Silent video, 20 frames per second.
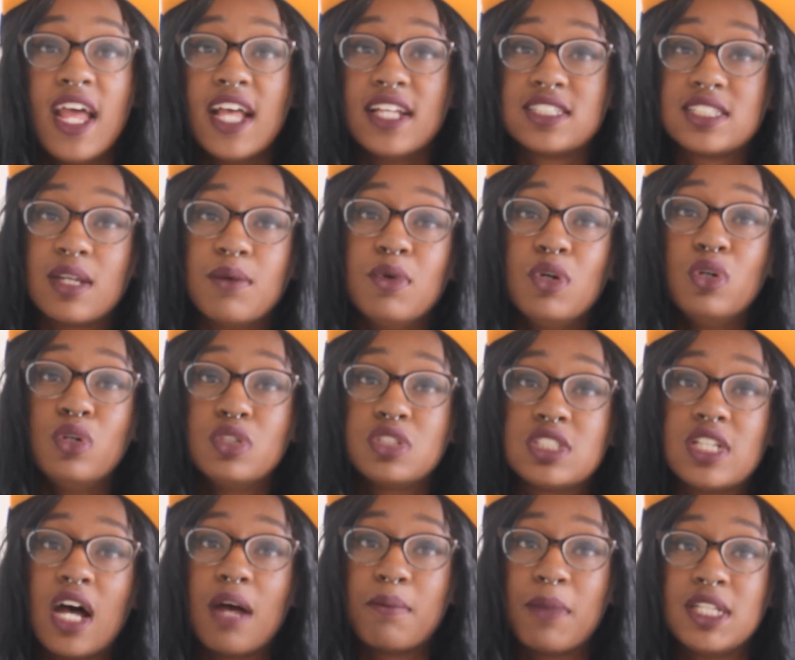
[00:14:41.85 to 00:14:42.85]
As someone who's
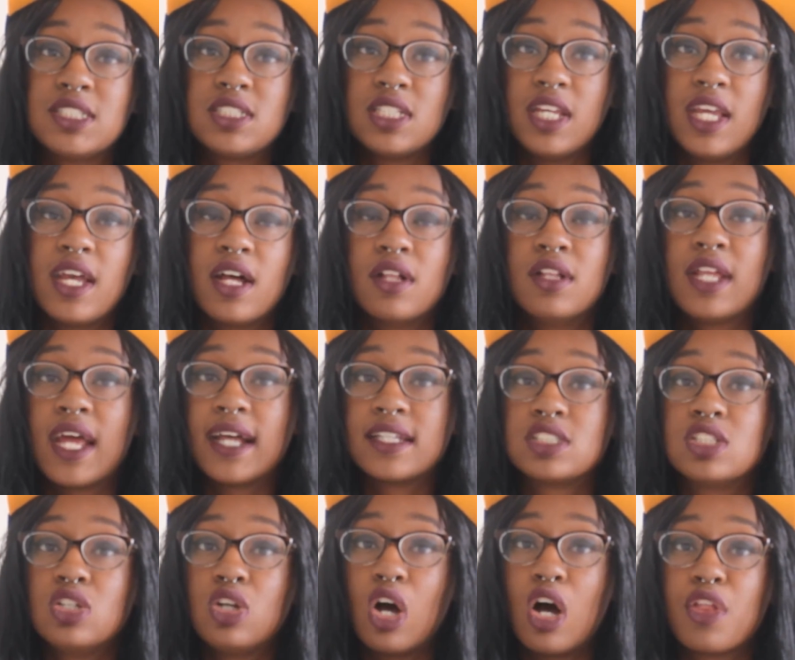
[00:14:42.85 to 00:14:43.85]
not mentally ill and
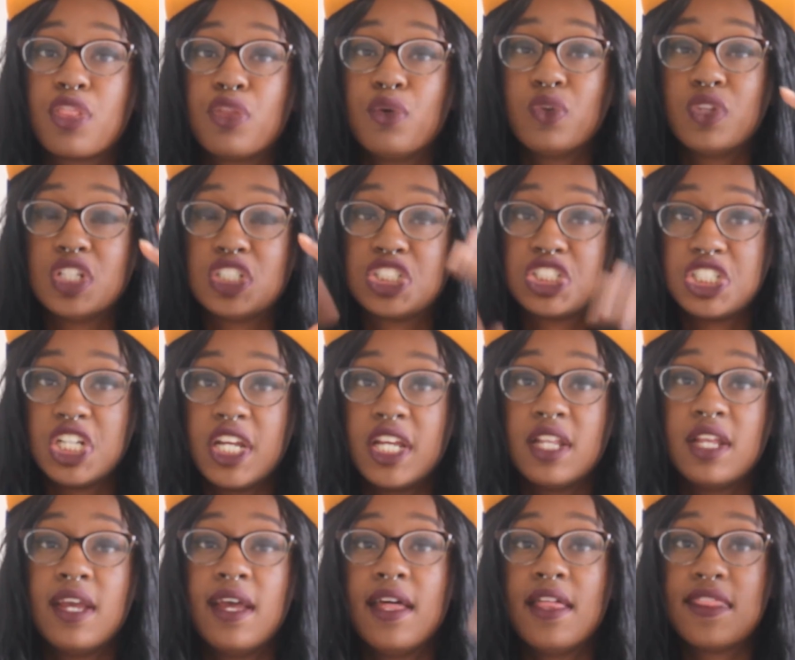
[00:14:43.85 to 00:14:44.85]
hasn't gone through the
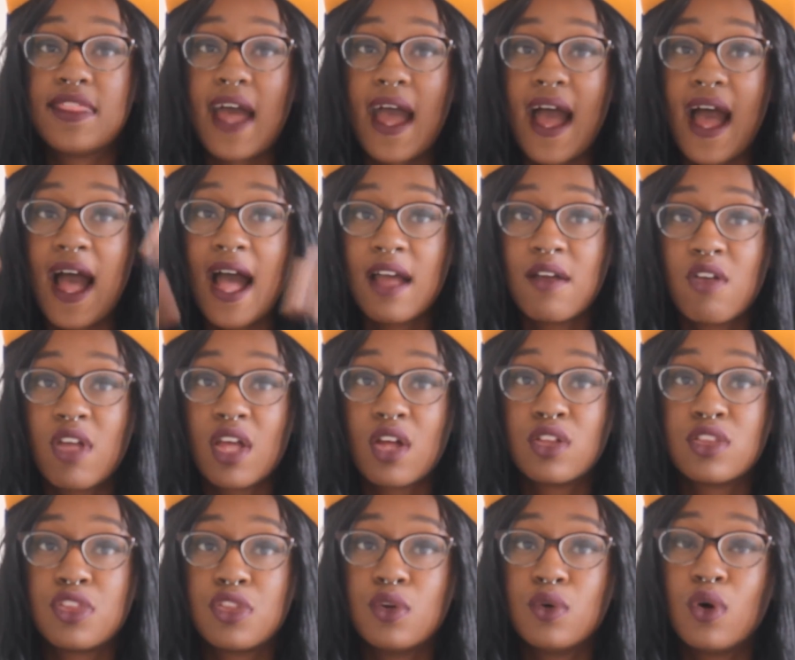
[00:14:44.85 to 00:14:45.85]
shit that I've
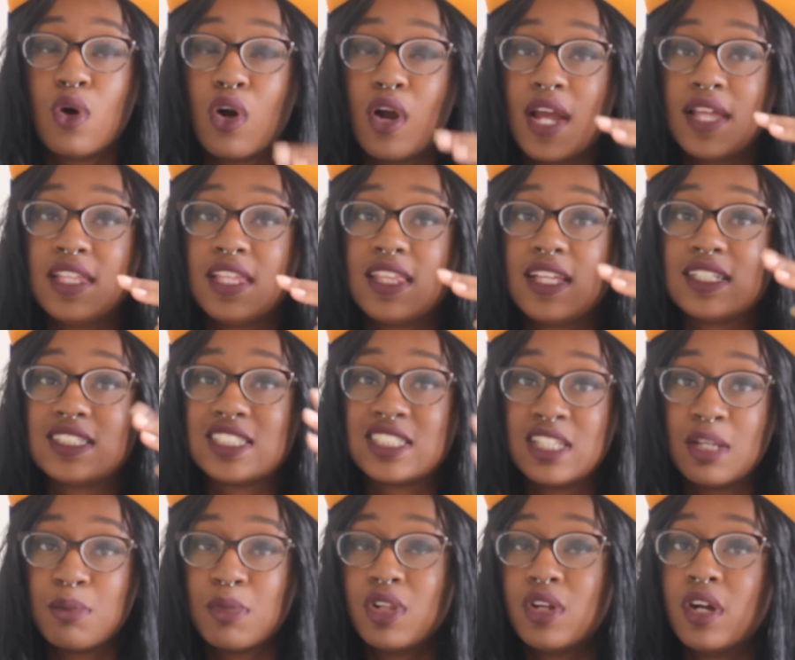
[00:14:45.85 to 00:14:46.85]
gone through or anything
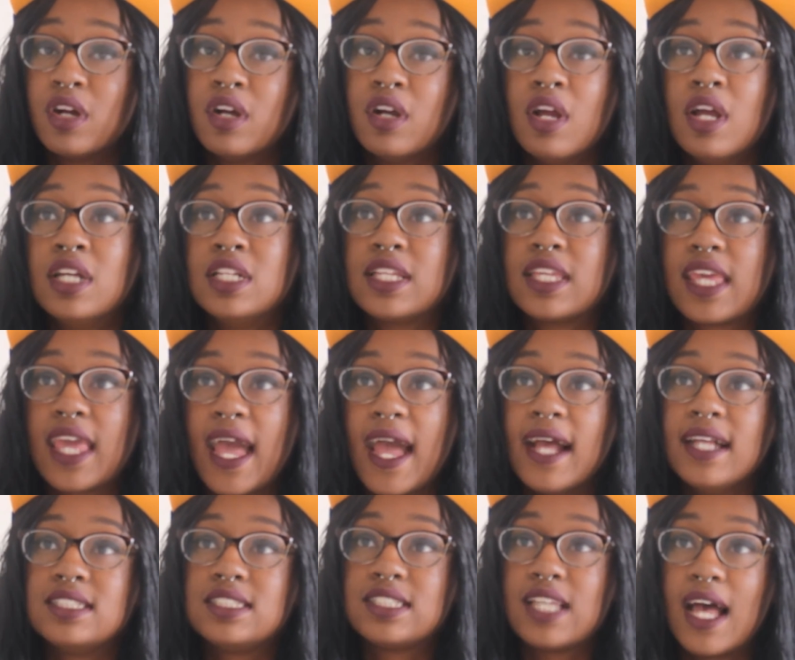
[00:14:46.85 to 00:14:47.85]
similar,
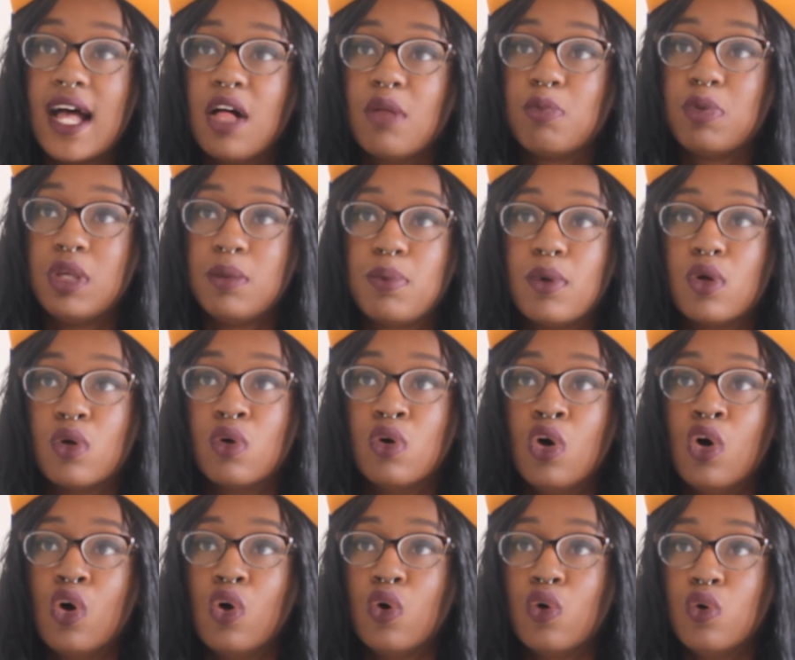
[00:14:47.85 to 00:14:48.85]
can't tell
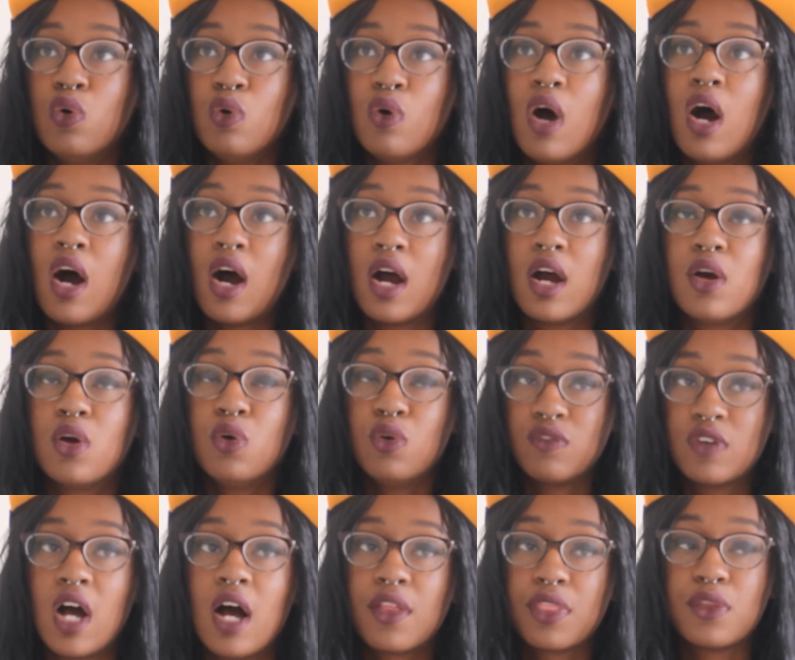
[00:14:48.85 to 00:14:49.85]
people who've
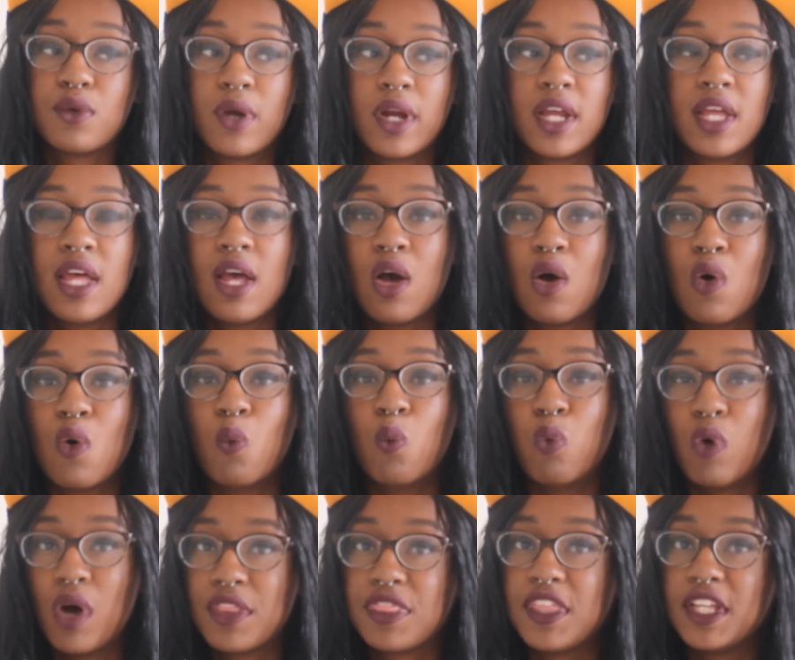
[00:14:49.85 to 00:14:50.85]
gone through it
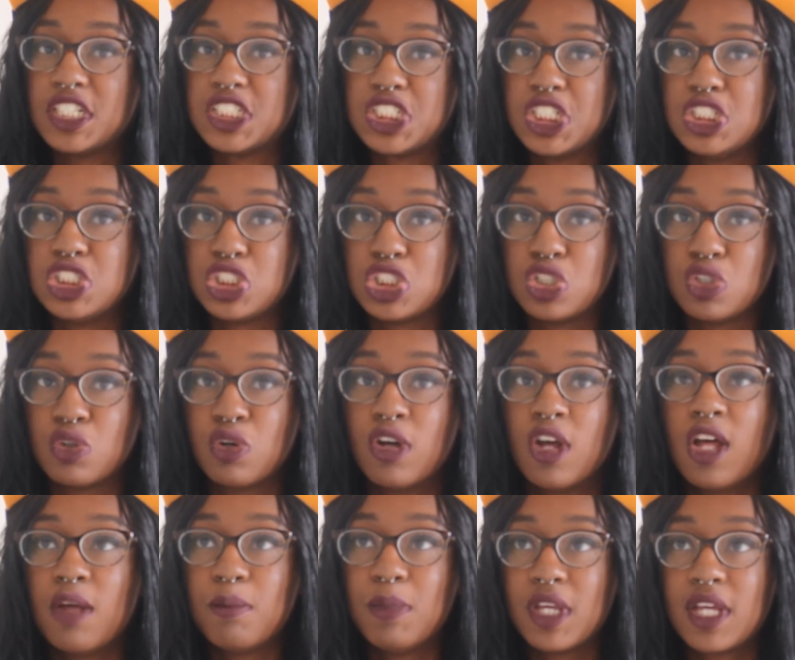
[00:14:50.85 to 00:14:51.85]
what they should do,
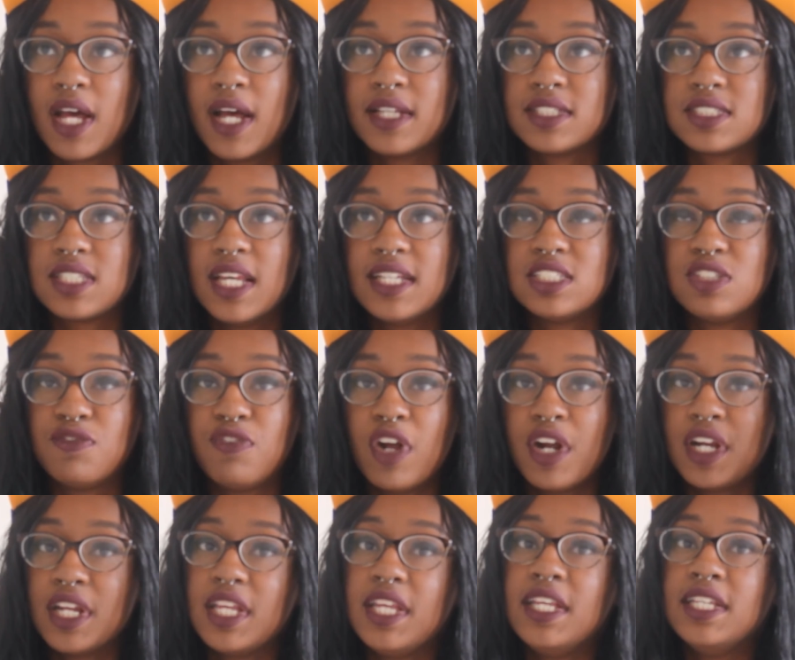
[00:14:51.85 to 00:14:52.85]
because it's
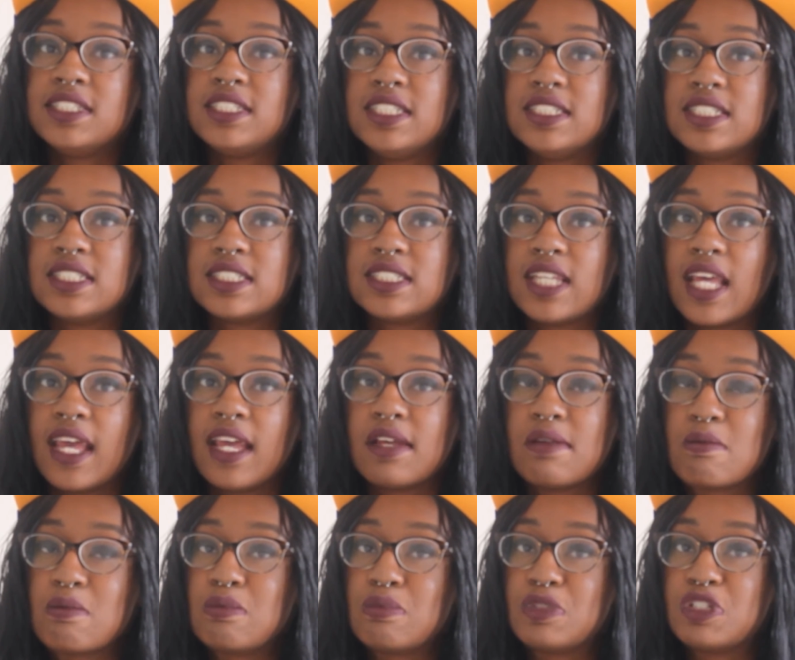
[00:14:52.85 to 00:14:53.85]
very easy to
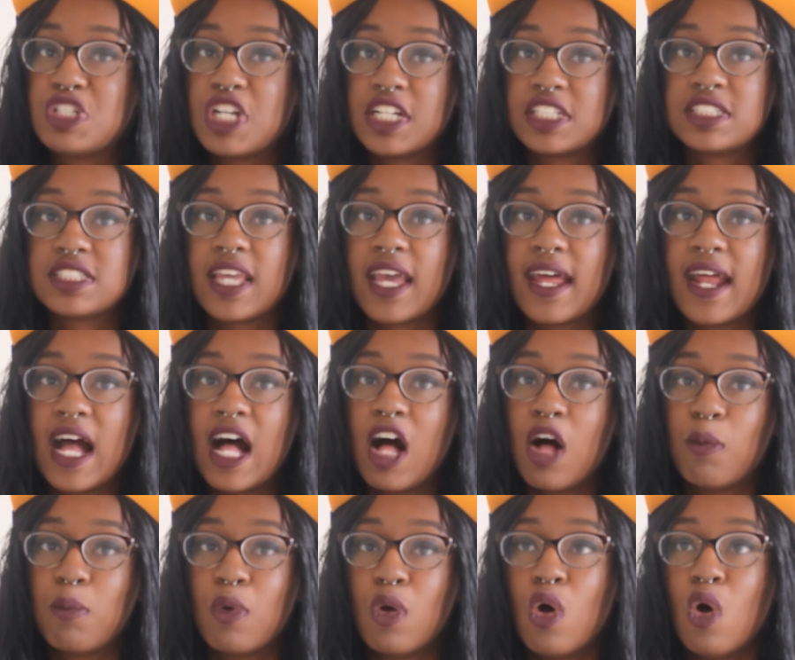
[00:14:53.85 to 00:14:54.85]
say just get
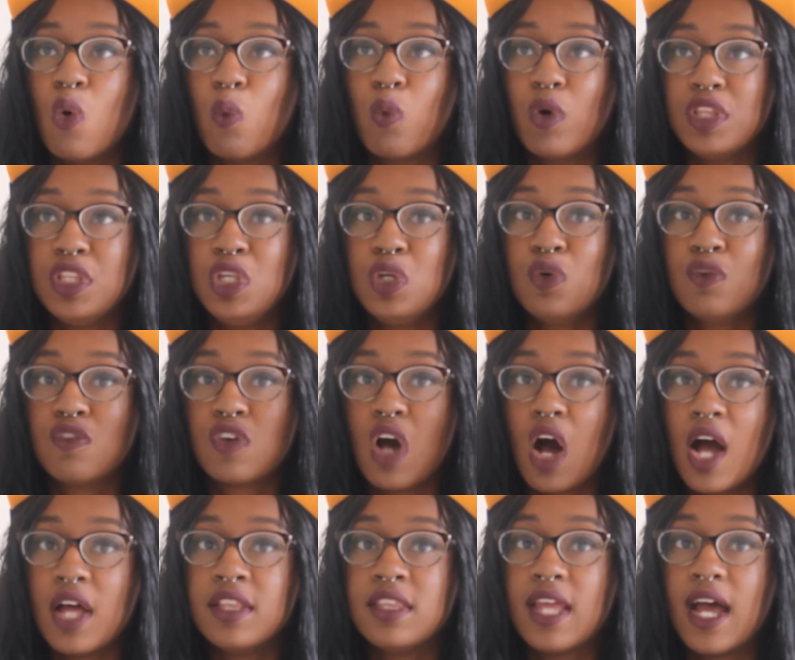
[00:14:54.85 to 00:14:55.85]
help when you've
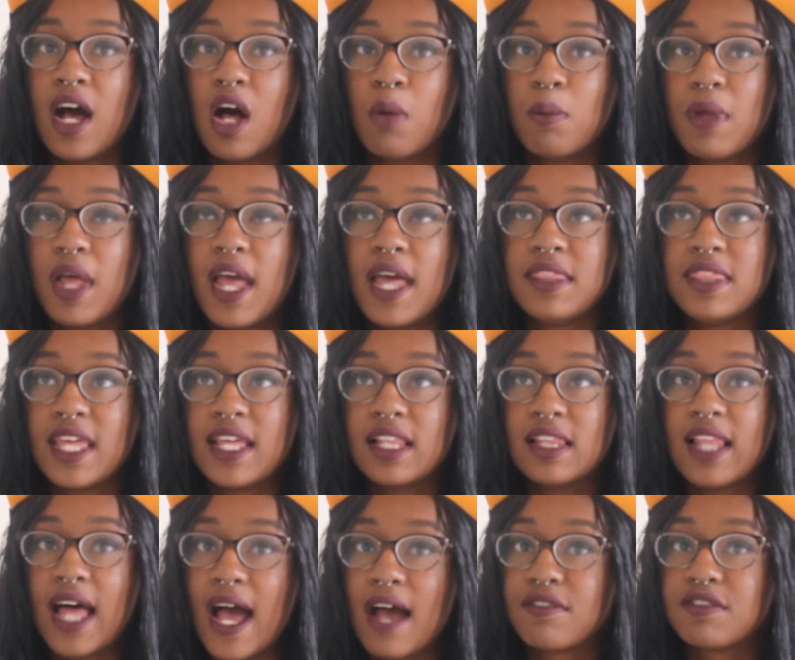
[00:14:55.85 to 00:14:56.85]
gotten help and they
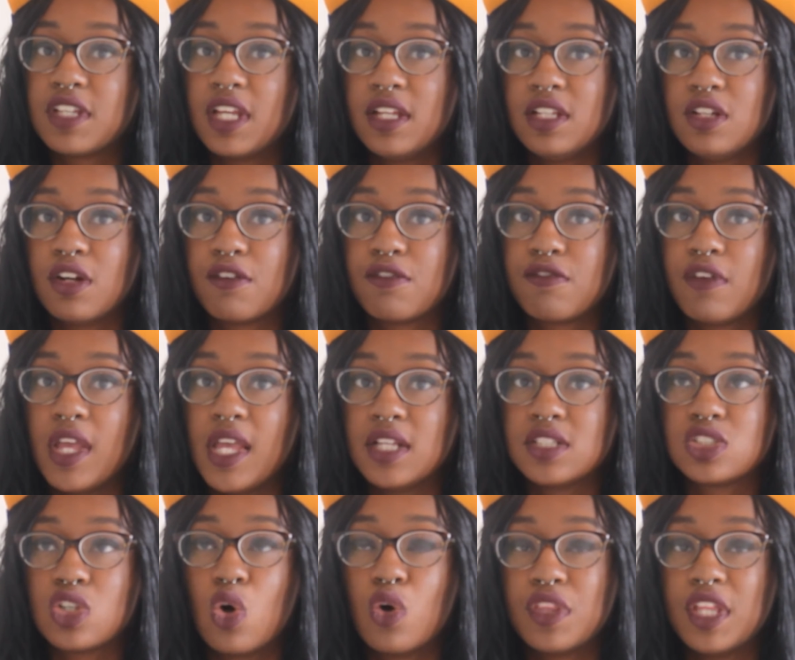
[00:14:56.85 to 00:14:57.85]
laughed in your
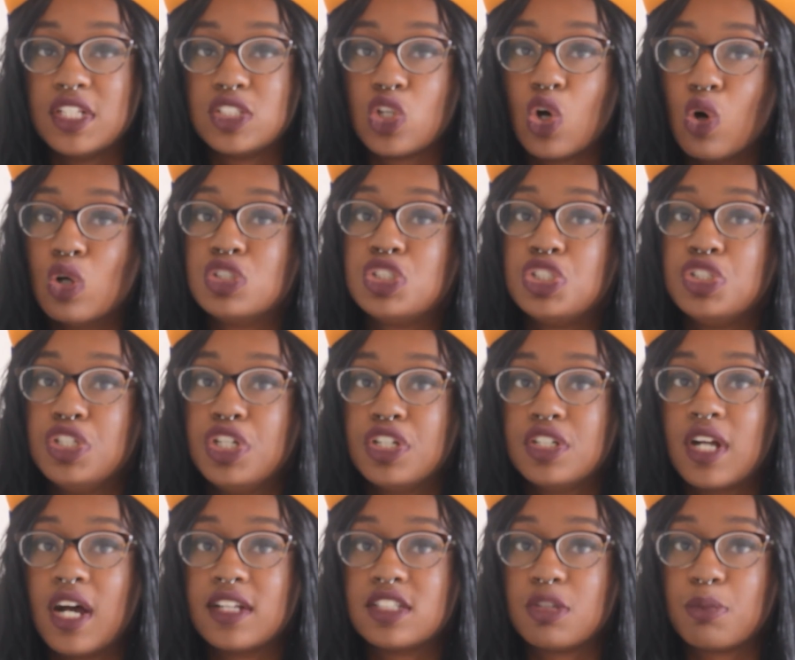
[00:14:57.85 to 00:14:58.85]
face or they told you you're
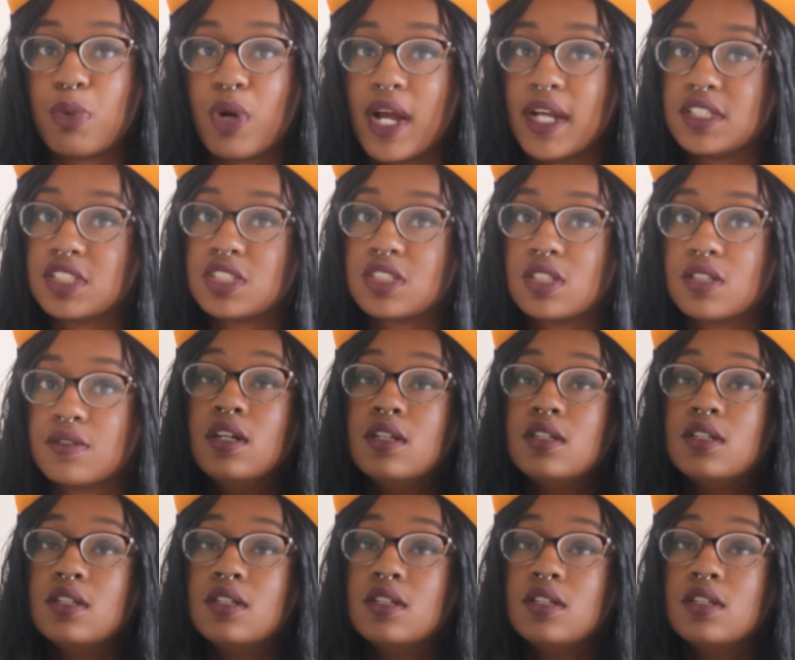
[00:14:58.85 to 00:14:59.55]
not depressed.